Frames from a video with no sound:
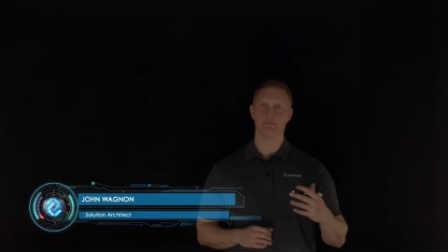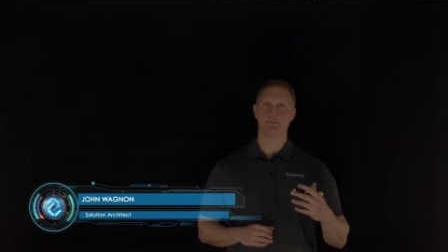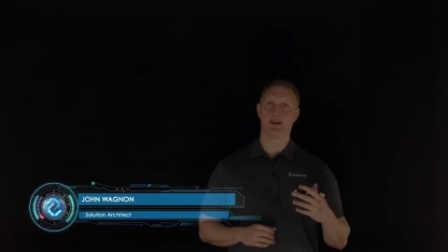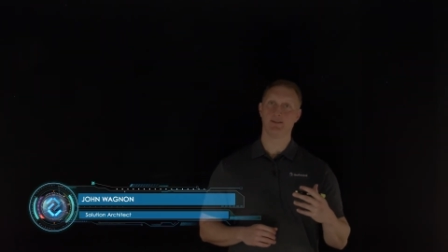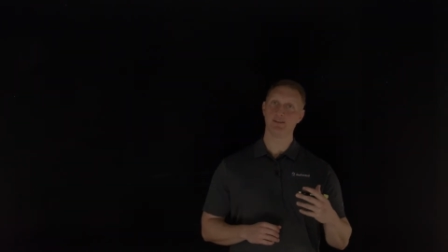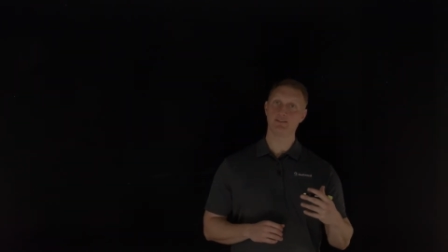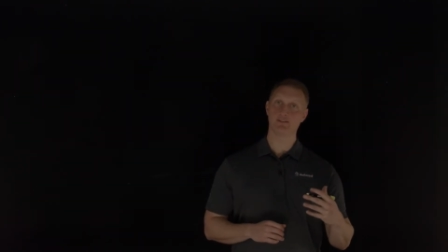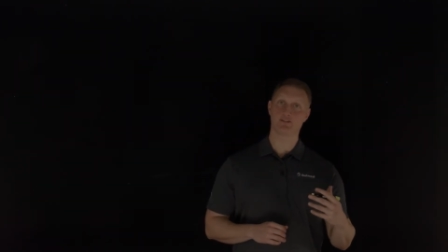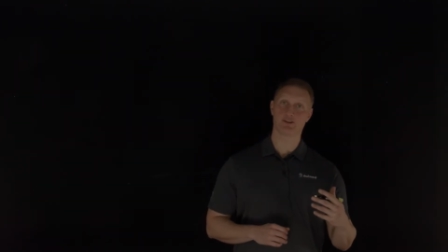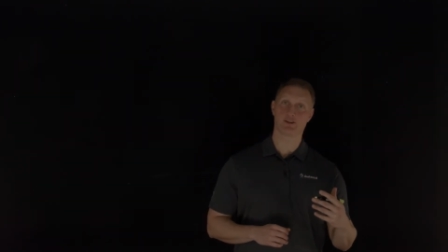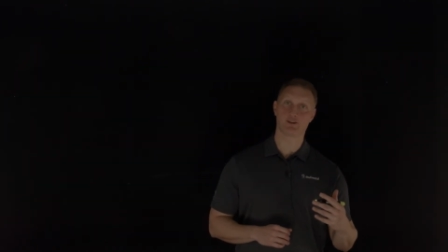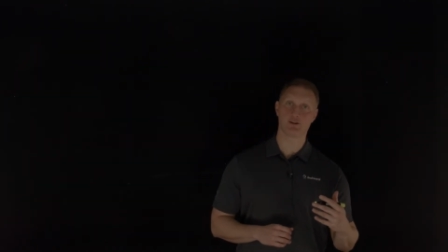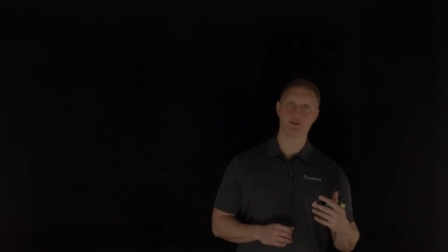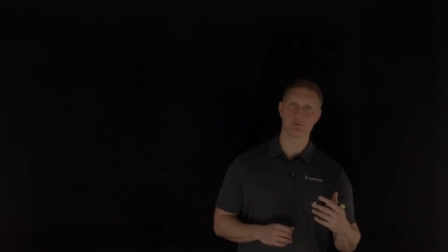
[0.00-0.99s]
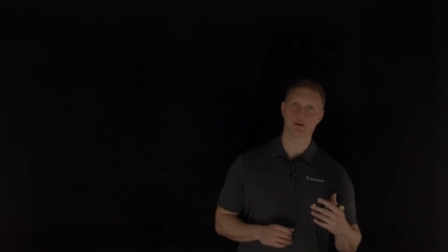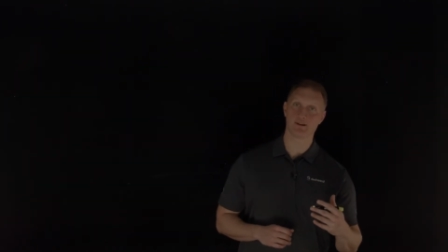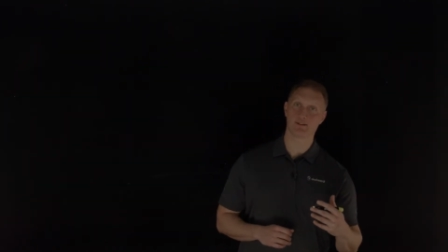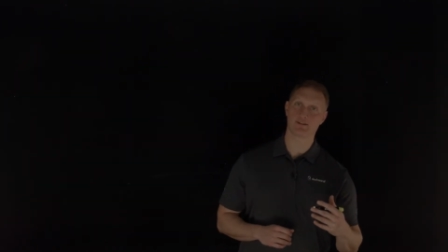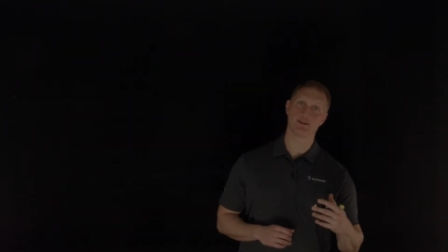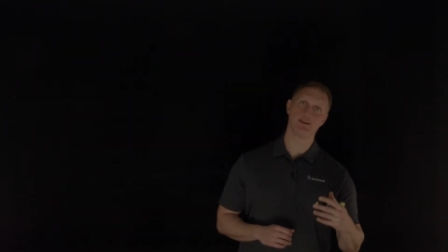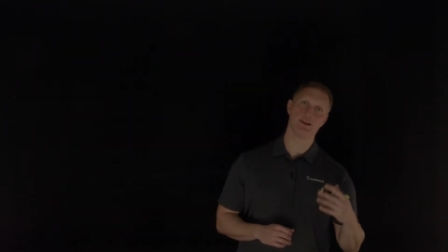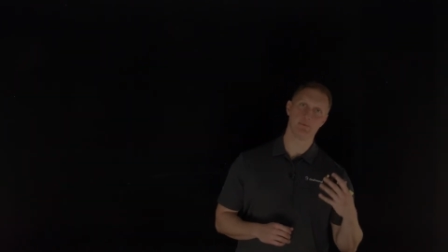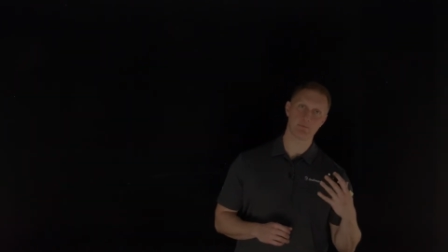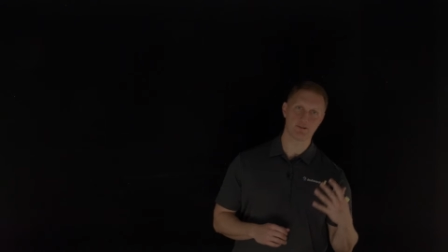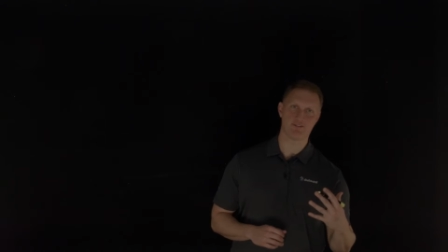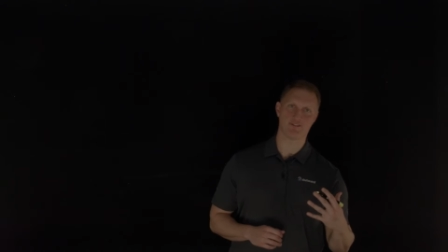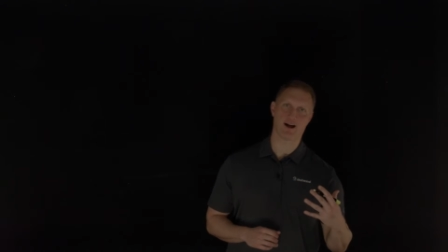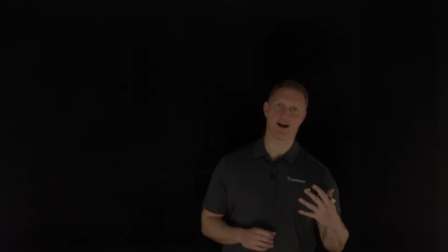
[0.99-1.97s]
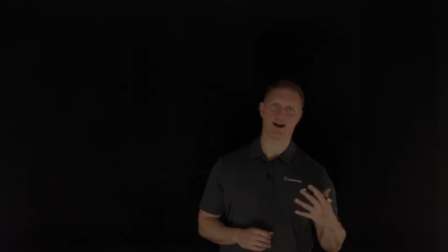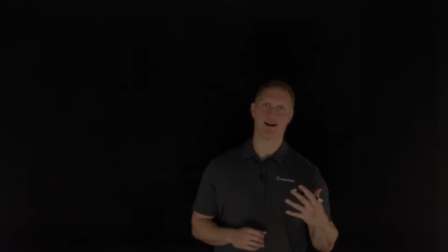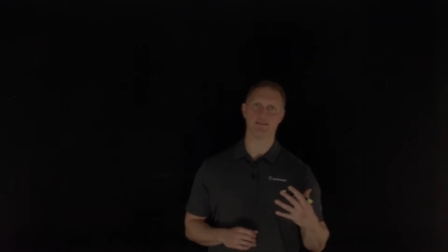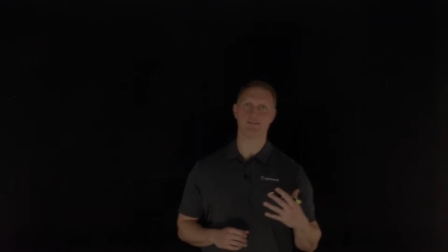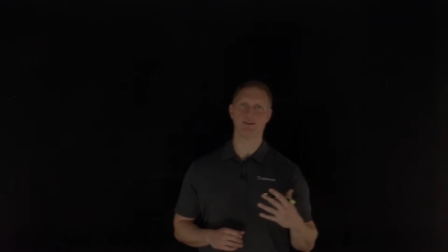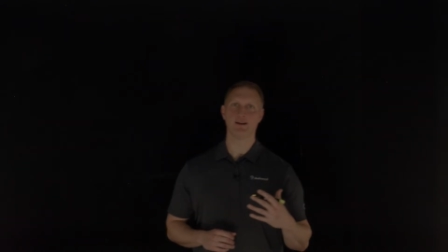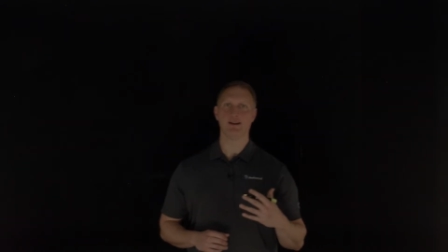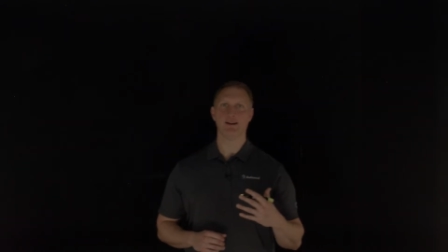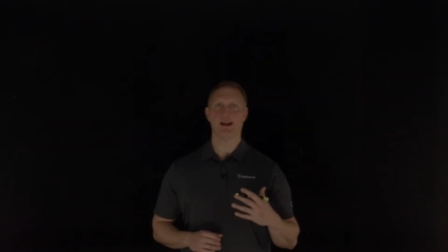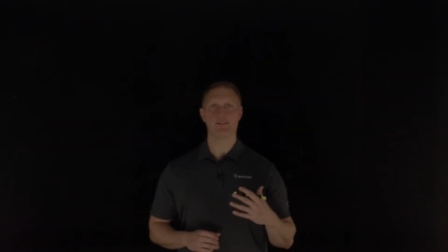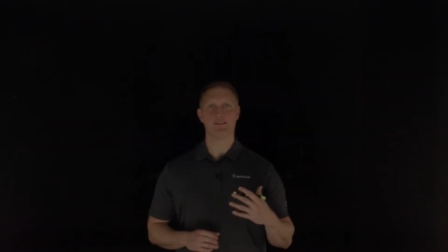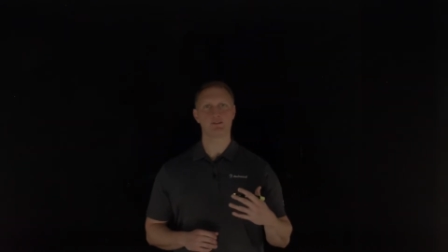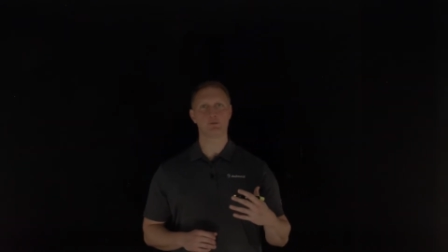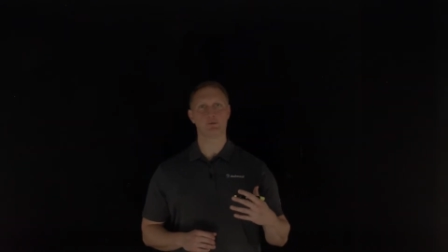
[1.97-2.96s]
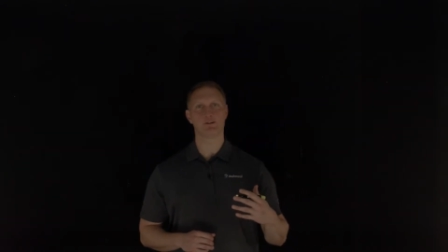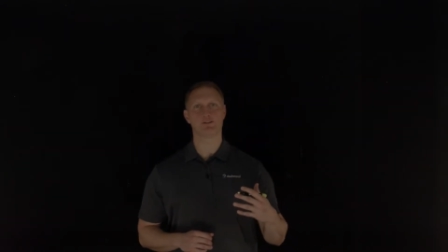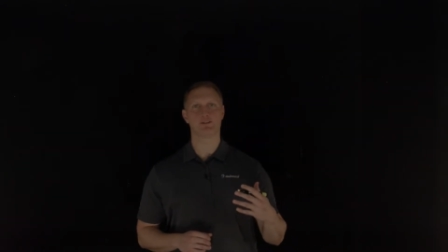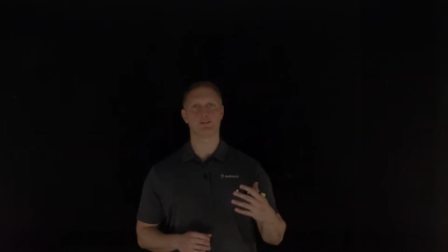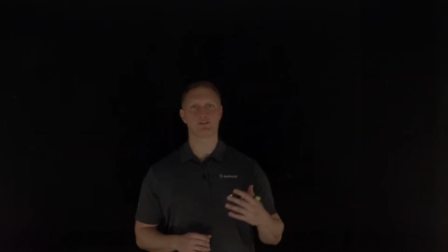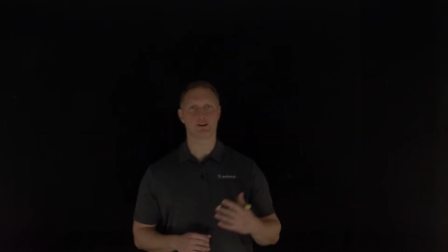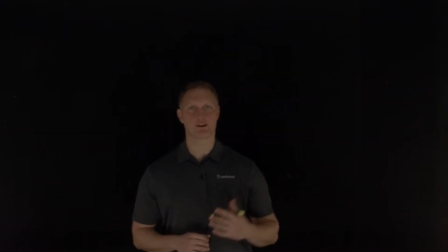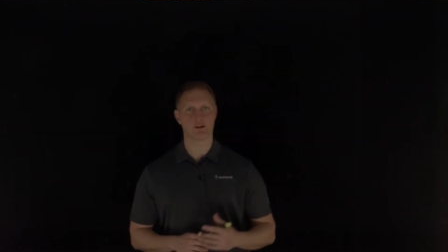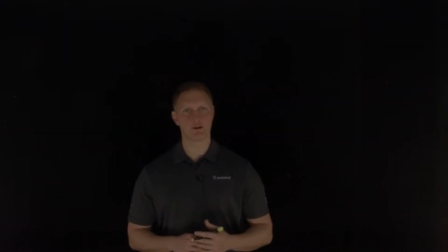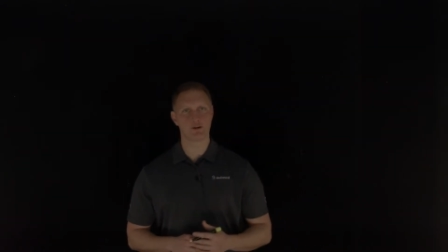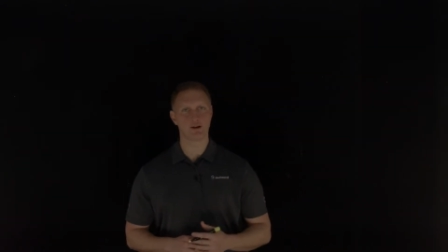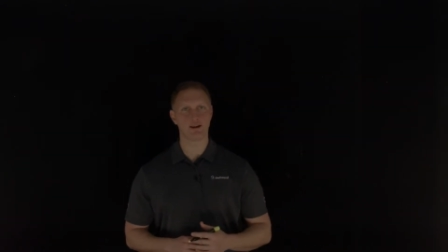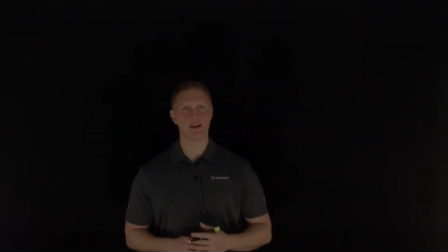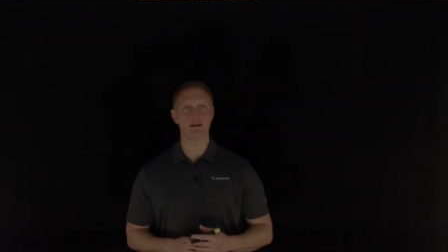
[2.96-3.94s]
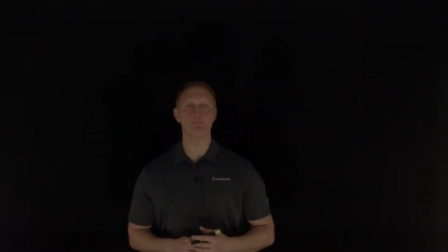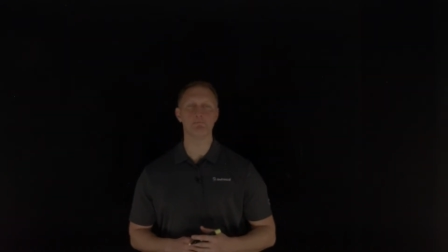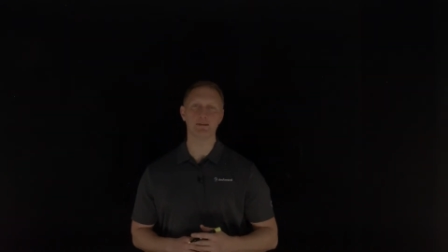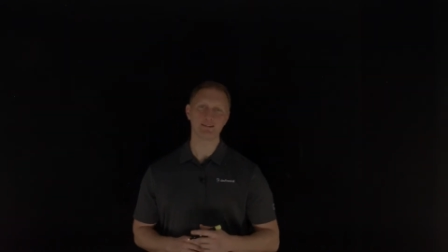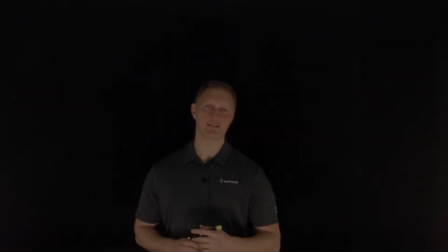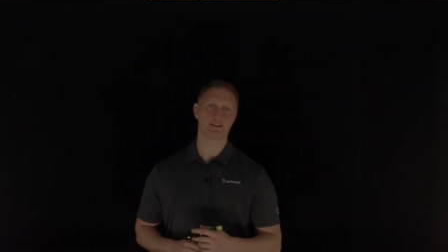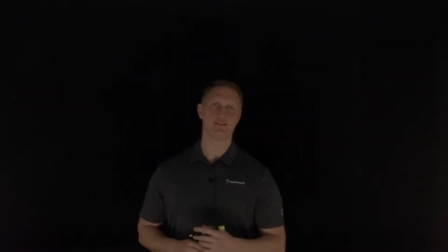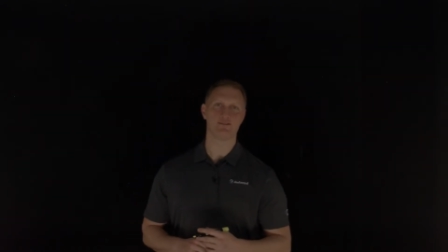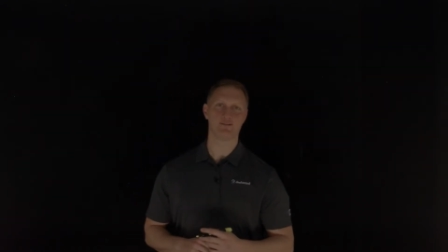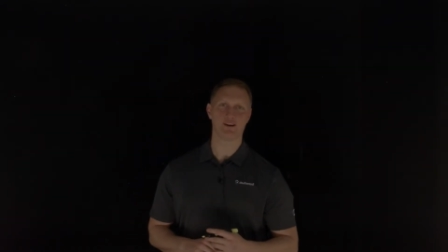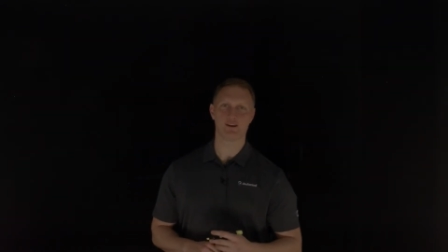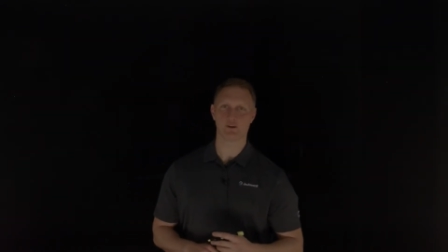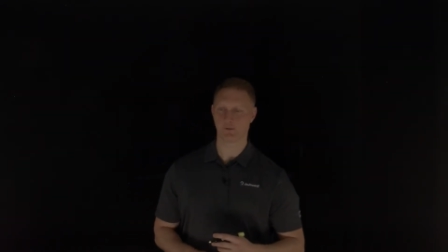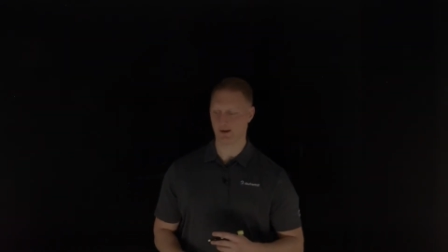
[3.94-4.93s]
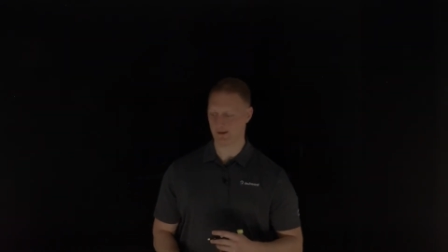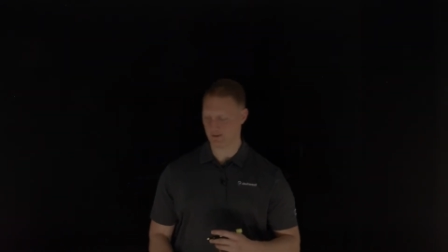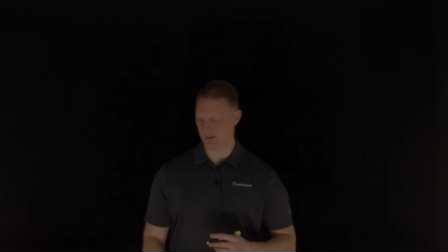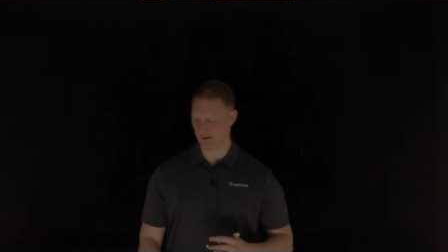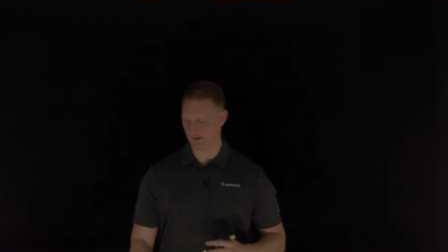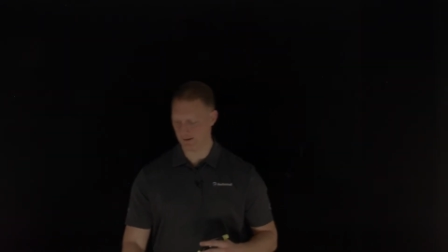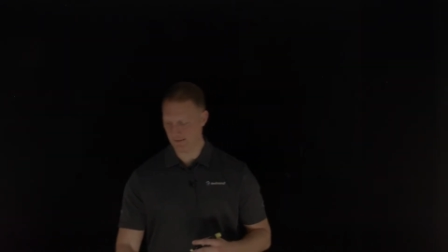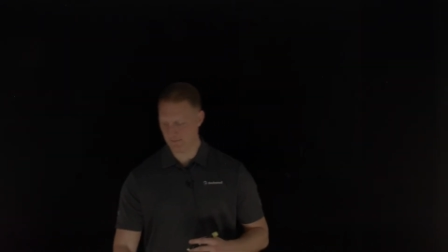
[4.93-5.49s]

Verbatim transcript: and this is security risk number five, and this one is security misconfiguration.